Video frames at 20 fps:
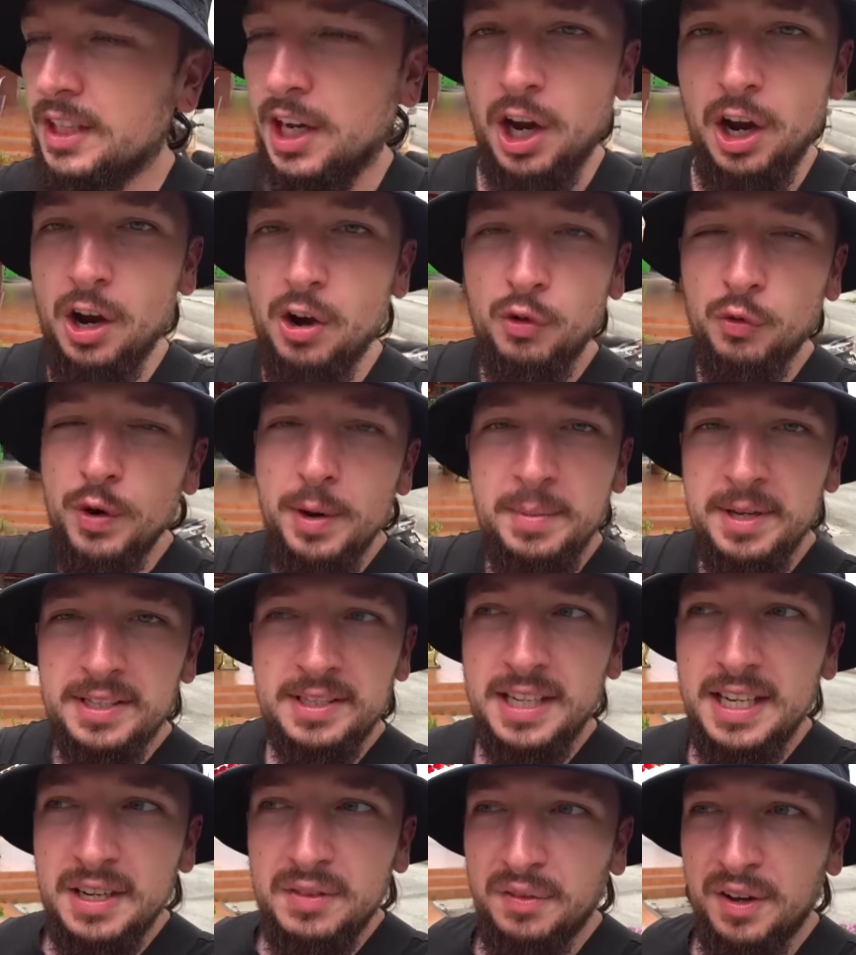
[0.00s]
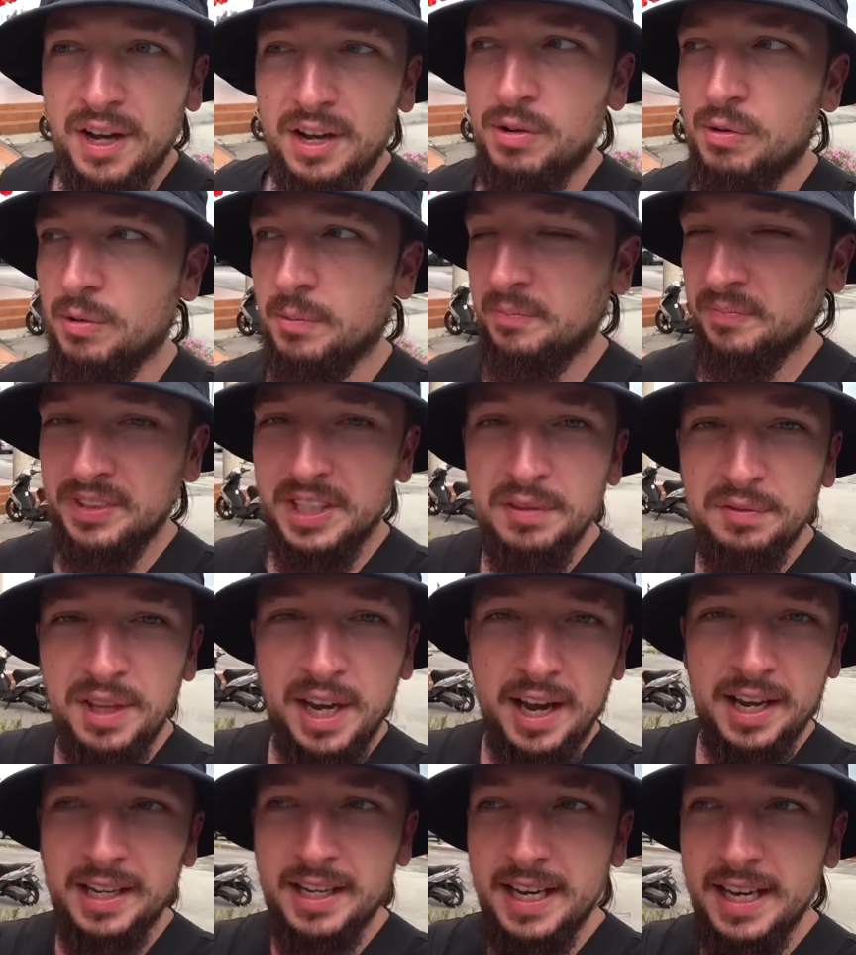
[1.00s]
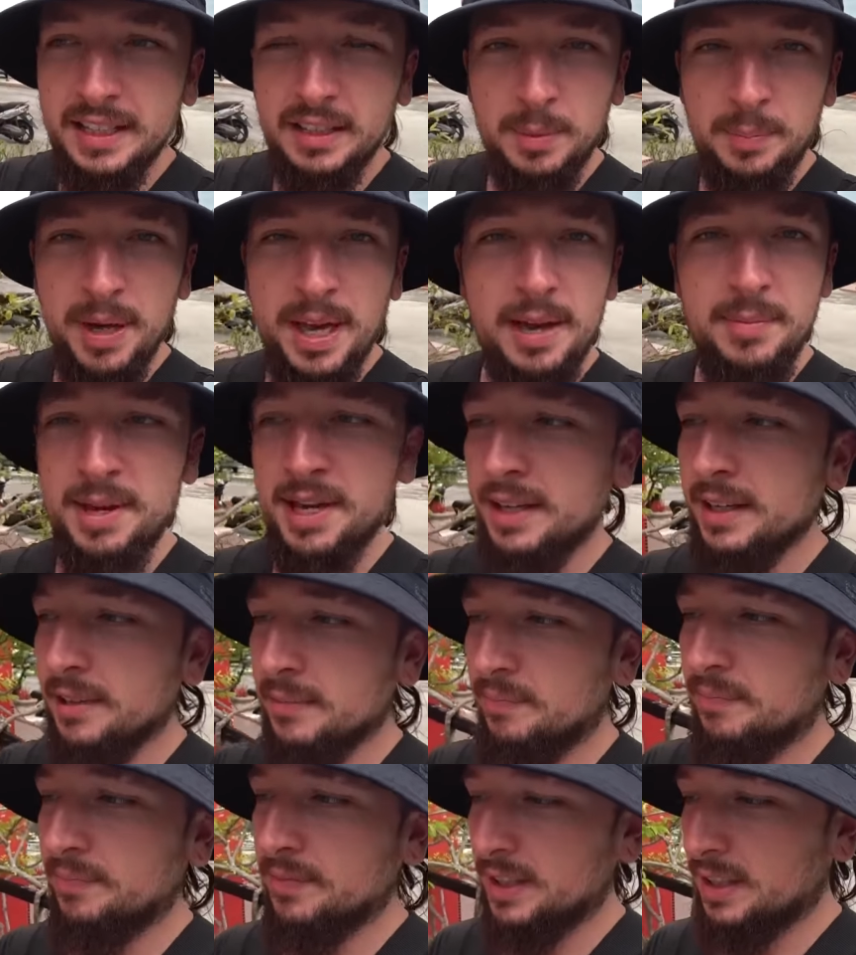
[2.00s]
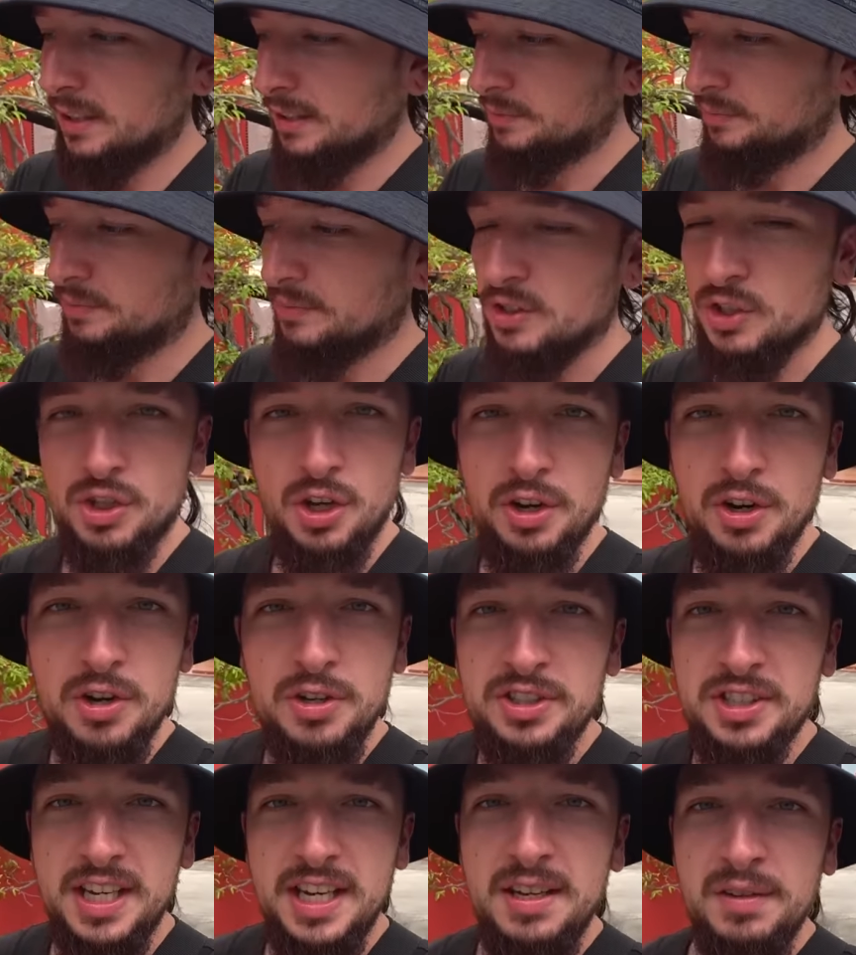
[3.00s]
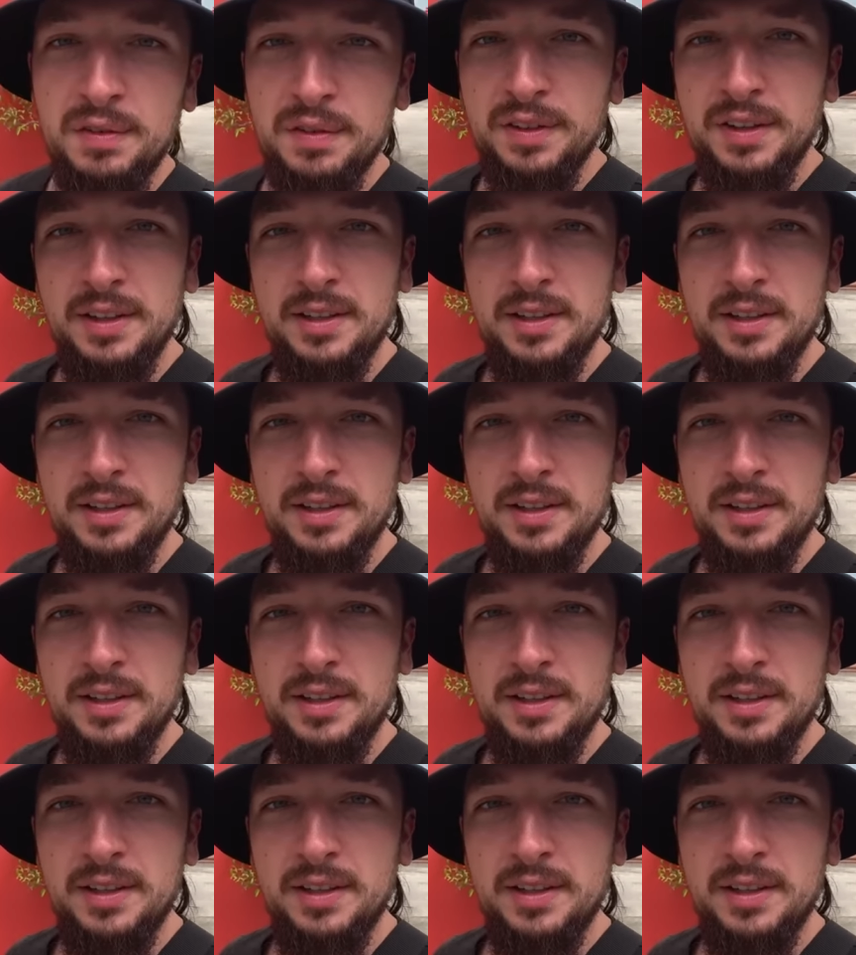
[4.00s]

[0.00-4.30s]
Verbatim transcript: It'll rip your teeth out. Give that a kid, a baby. It's got no teeth.